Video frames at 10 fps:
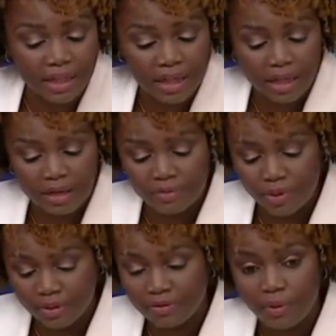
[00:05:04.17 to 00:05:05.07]
of
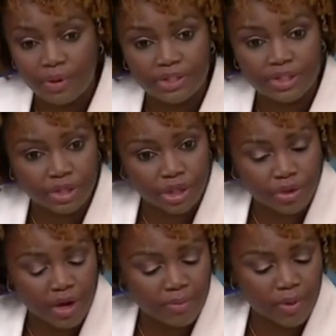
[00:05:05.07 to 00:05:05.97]
moving forward to
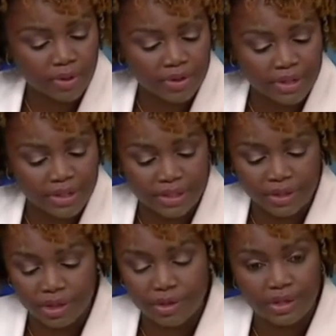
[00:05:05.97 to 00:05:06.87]
secure our border and
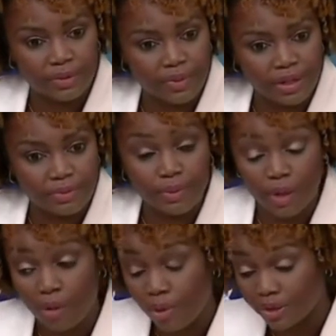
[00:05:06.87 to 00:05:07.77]
security, we,
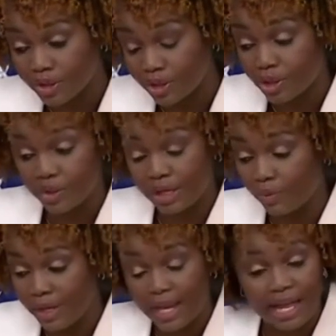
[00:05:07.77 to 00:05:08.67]
our border security,
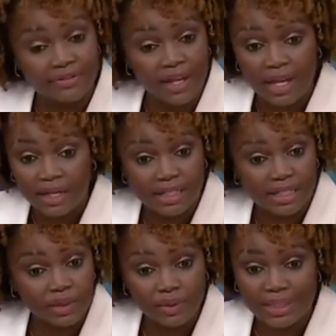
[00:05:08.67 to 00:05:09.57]
and we have
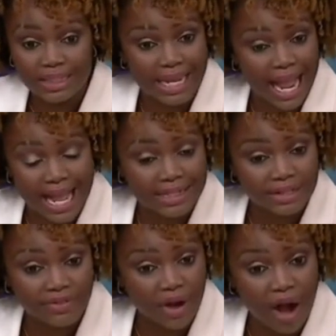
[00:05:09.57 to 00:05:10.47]
continuously
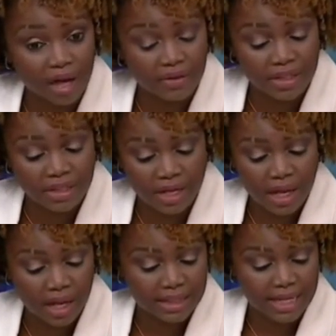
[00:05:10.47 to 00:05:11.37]
asked for Congress
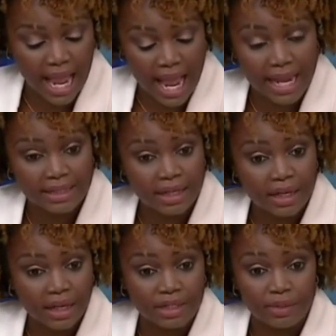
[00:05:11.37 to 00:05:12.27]
uh, to act
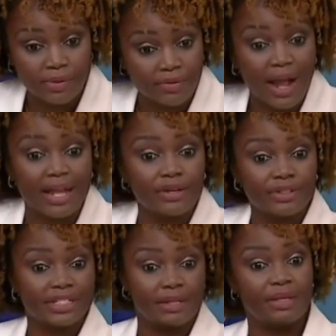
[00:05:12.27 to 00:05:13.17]
uh, to provide
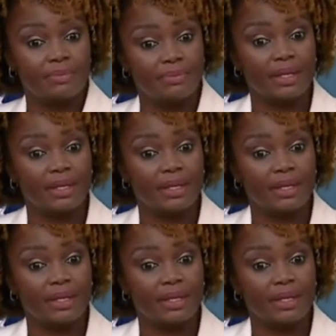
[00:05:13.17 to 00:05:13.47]
our CBP,